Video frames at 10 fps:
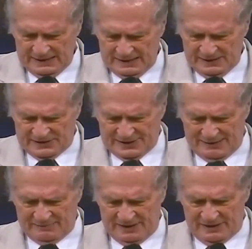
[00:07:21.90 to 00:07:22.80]

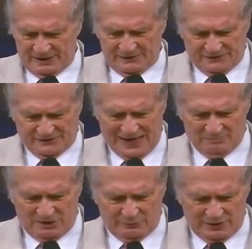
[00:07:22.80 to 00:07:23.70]
some in their
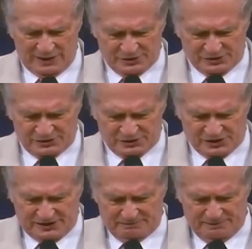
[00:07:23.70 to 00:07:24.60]
family
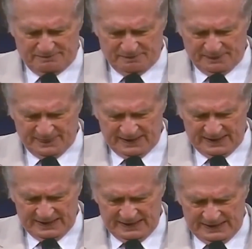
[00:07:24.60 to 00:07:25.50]
relationship,
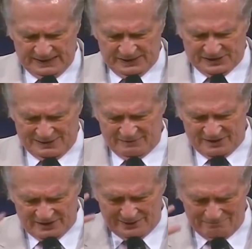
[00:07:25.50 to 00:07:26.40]
some
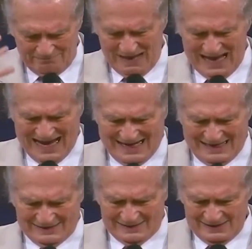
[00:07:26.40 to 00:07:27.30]
in their
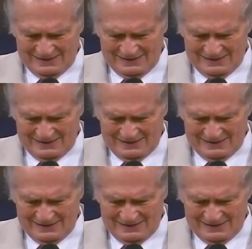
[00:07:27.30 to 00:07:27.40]
mind